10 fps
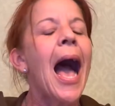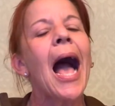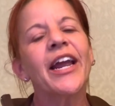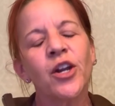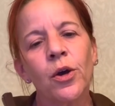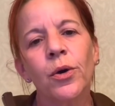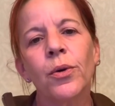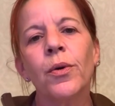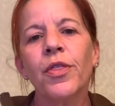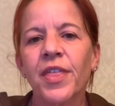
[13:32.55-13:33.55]
I
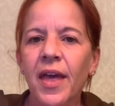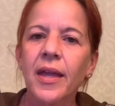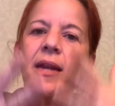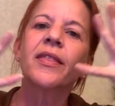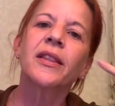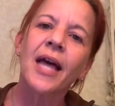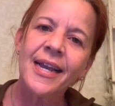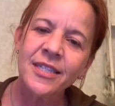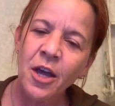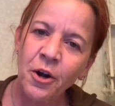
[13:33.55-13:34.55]
know that the
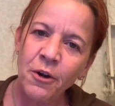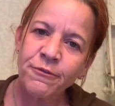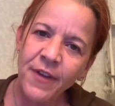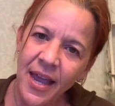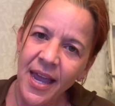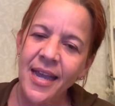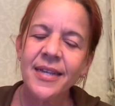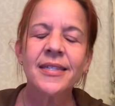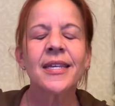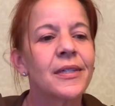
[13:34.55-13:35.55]
lines on our
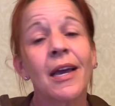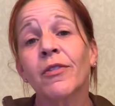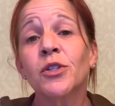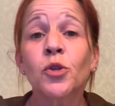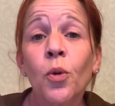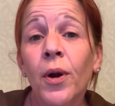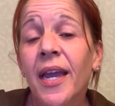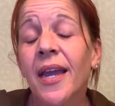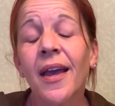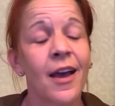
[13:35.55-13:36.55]
face tell the
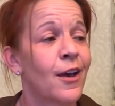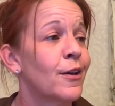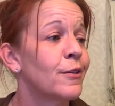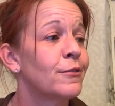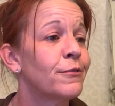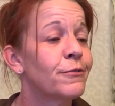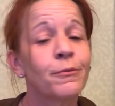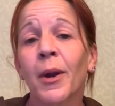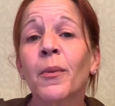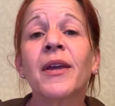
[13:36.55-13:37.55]
story of
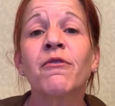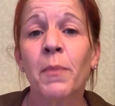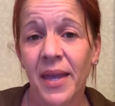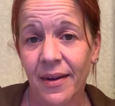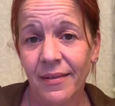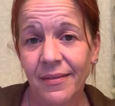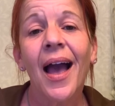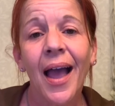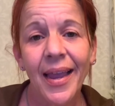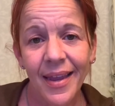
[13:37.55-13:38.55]
where we've been.
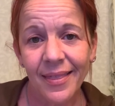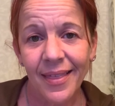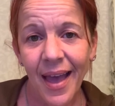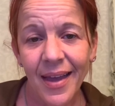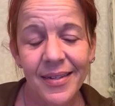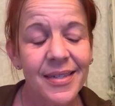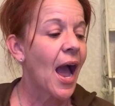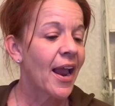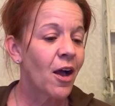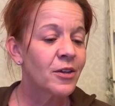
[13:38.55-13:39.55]
I get that.
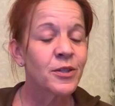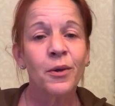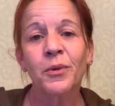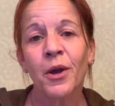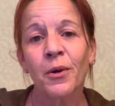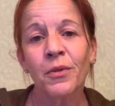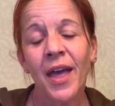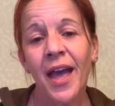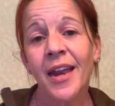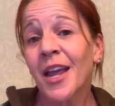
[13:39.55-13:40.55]
I also know
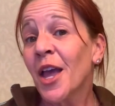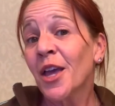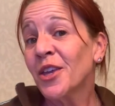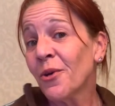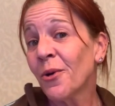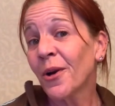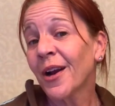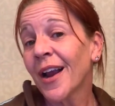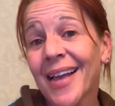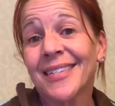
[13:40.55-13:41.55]
that
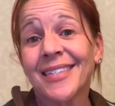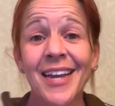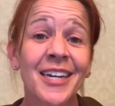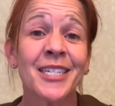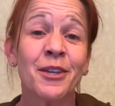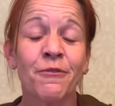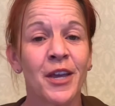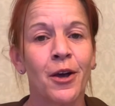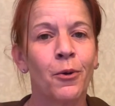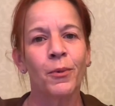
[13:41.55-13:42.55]
you're as young as you
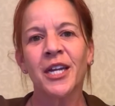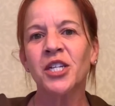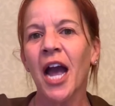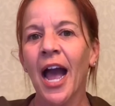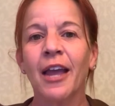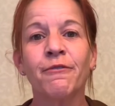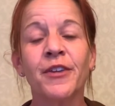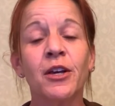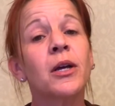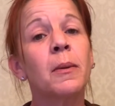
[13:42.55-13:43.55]
feel, which I
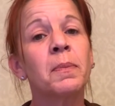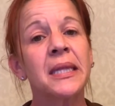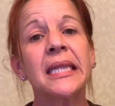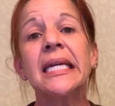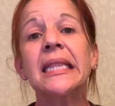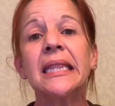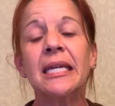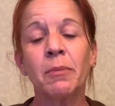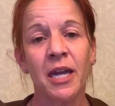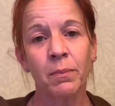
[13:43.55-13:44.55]
feel
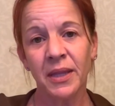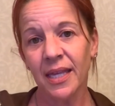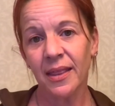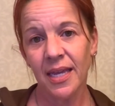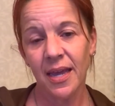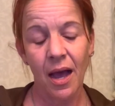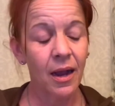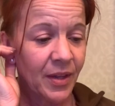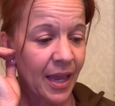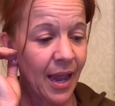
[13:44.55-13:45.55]
completely, completely
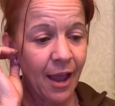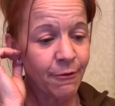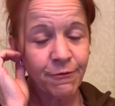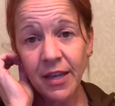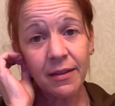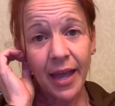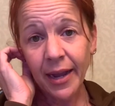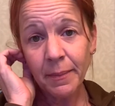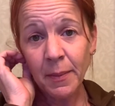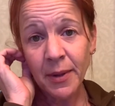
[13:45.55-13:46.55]
young. Like I feel like
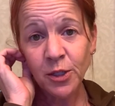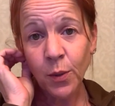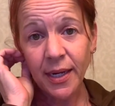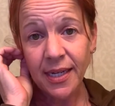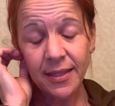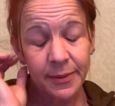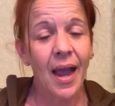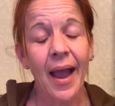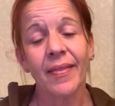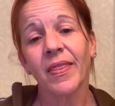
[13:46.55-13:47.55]
I'm in my 20s.
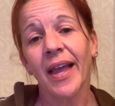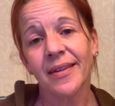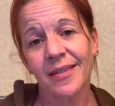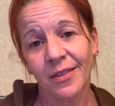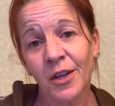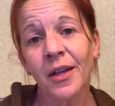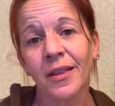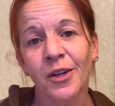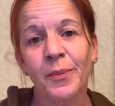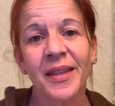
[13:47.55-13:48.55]
I'd like to look a
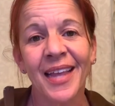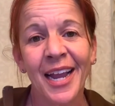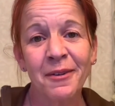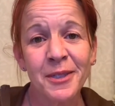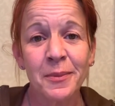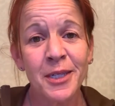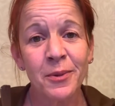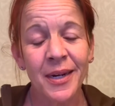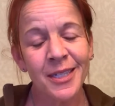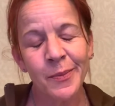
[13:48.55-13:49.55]
little bit like I was in my
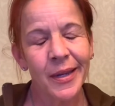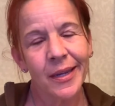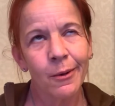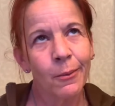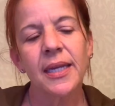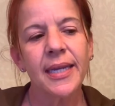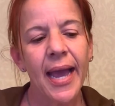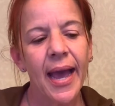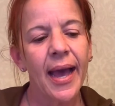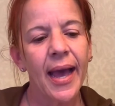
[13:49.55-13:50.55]
20s, but you know.
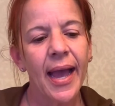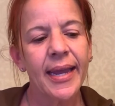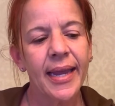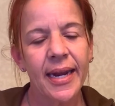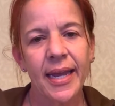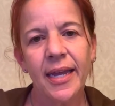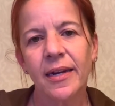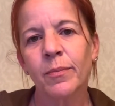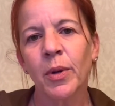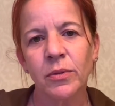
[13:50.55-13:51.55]
Yeah, I get
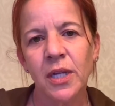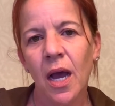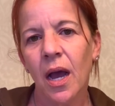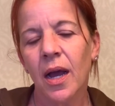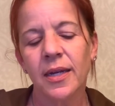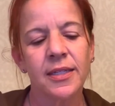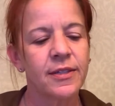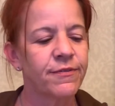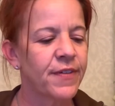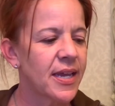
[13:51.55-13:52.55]
it.
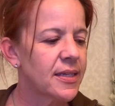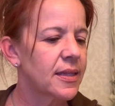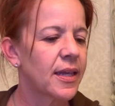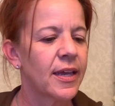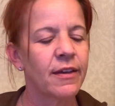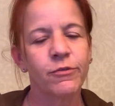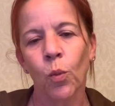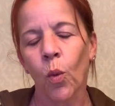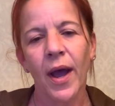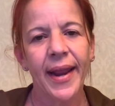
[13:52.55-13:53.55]
Botox, facelift,
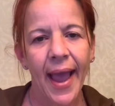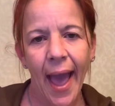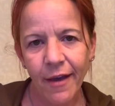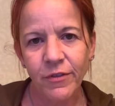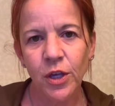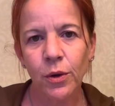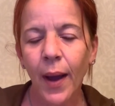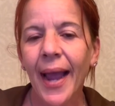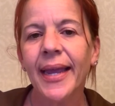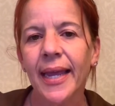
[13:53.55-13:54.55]
what have you.
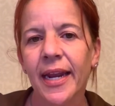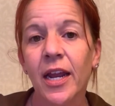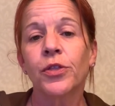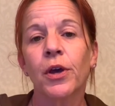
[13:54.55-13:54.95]
I get it.